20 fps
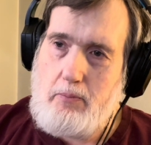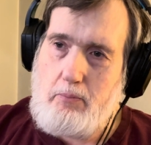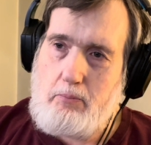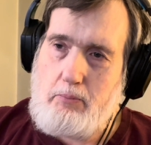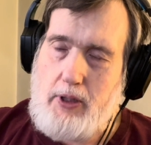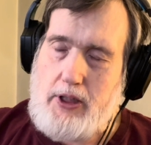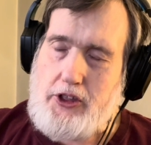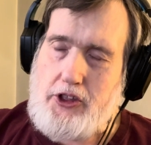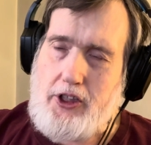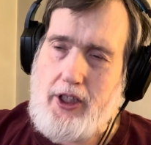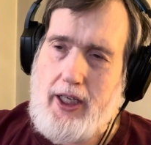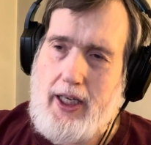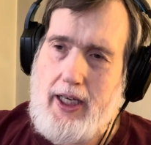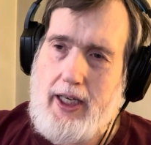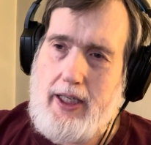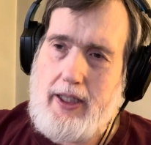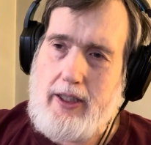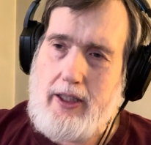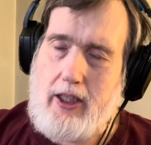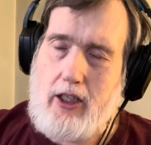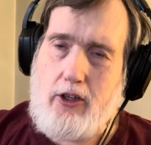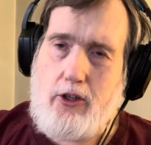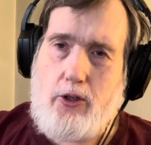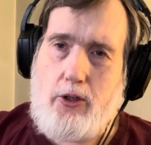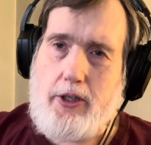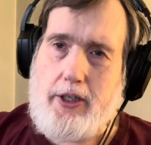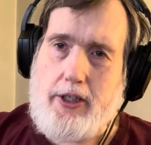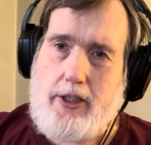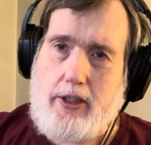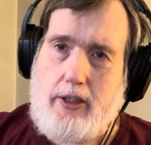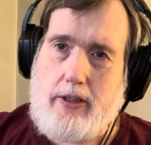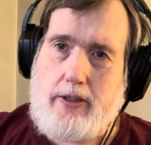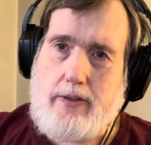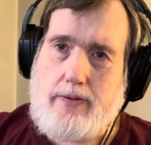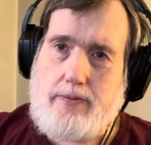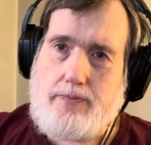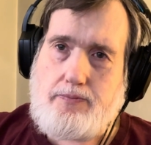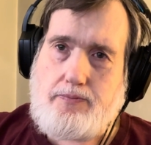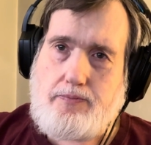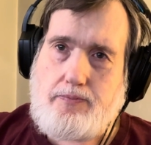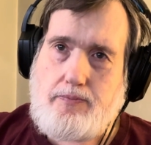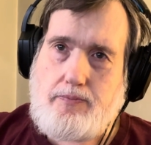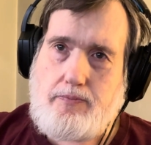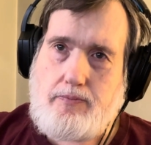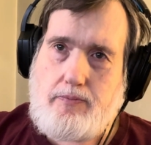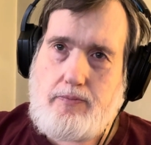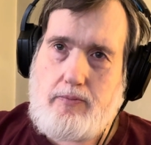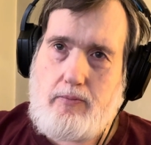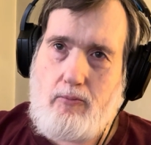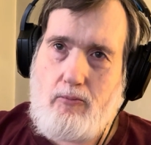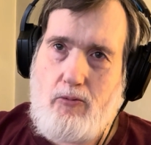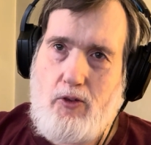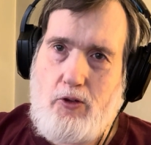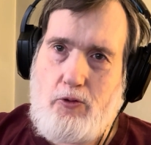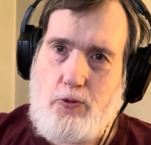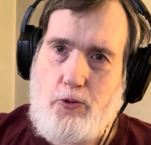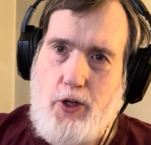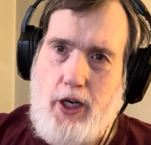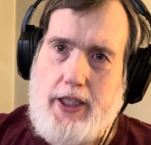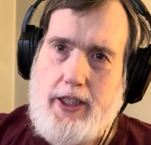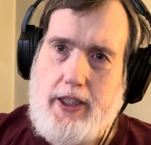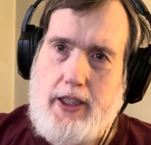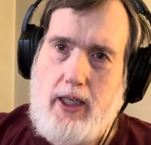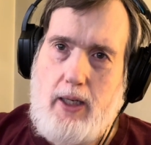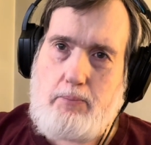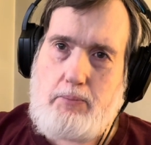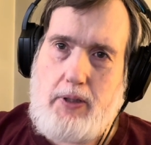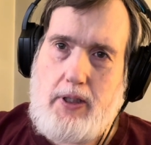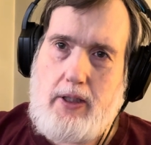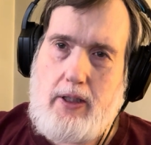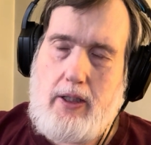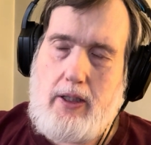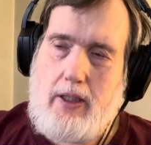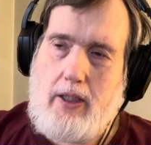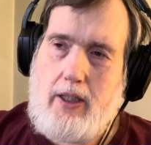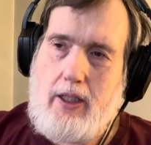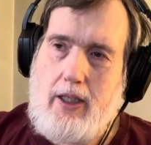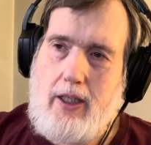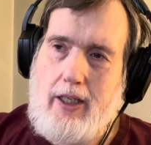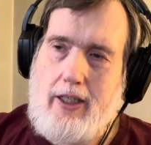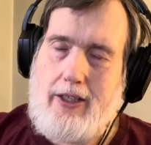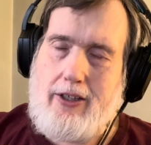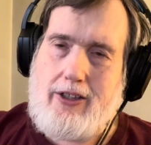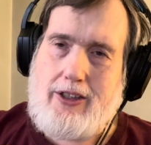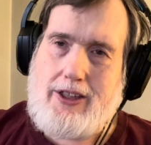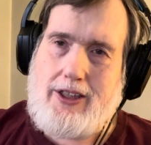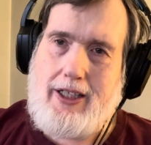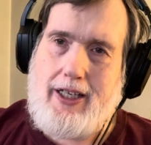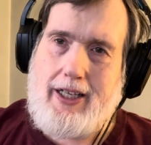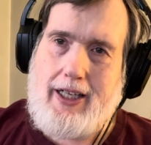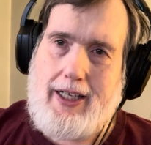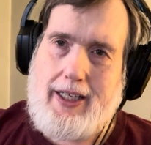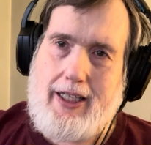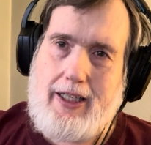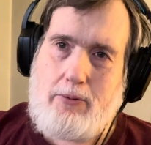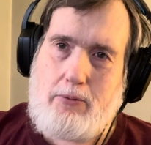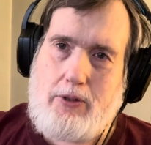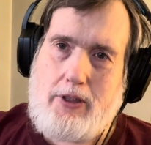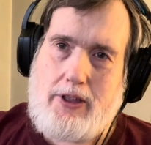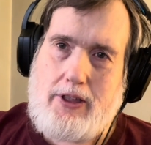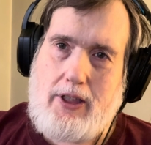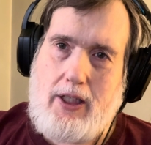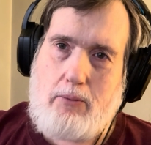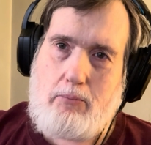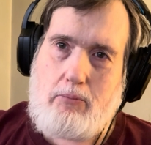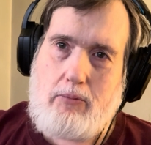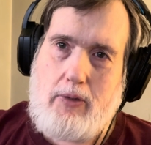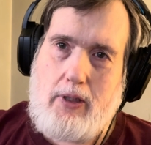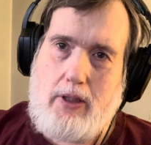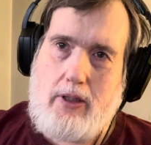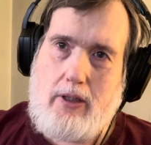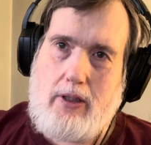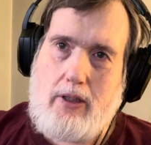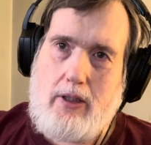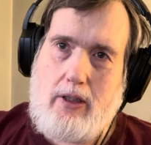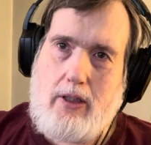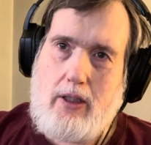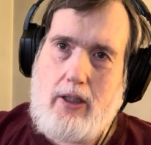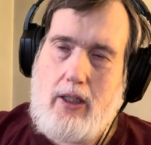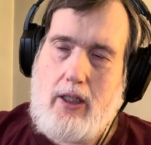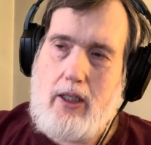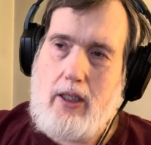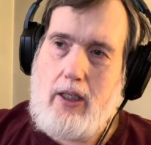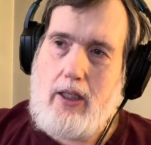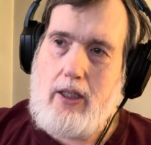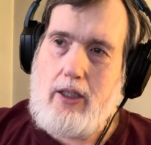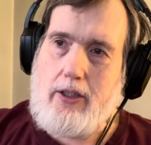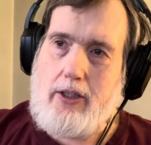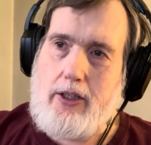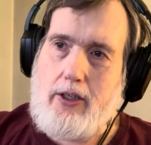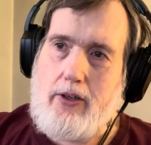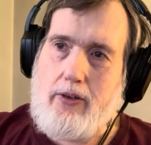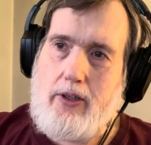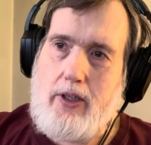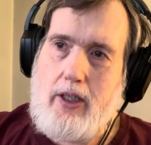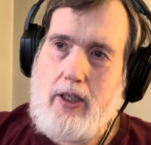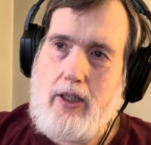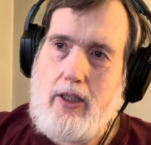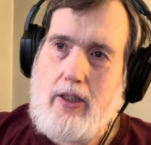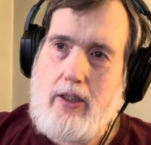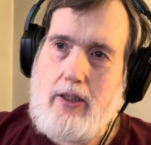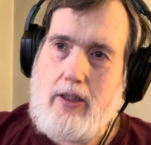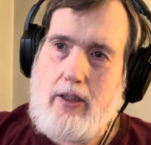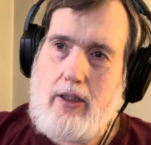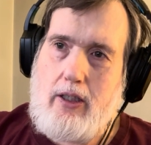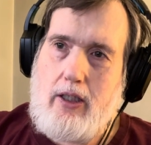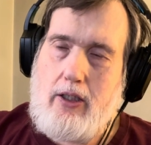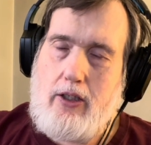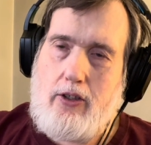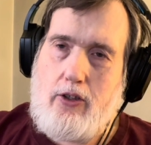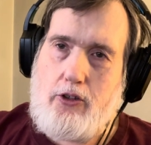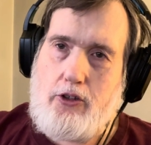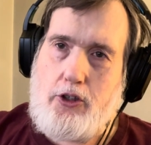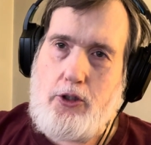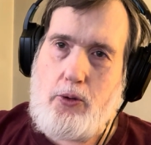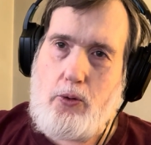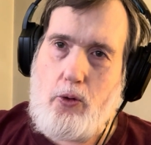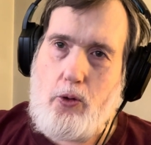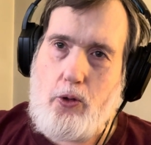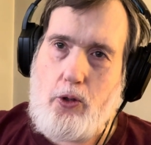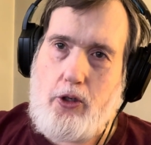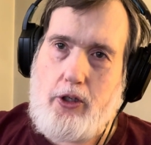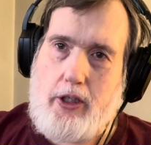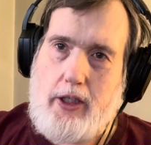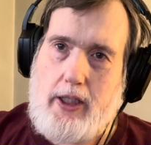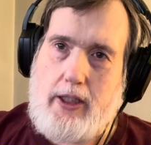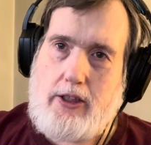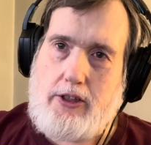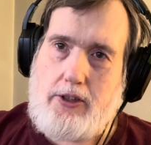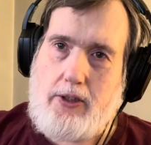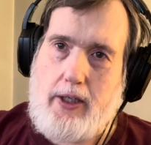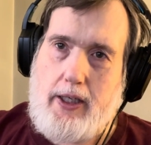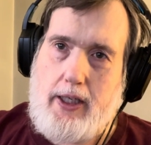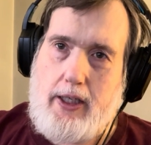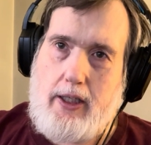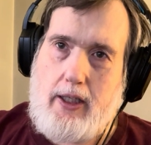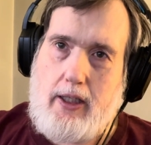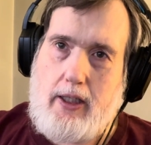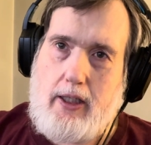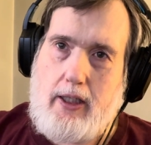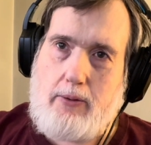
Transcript: But she had the lawyer write it up. It's not like it was some, you know, new ordinance or anything.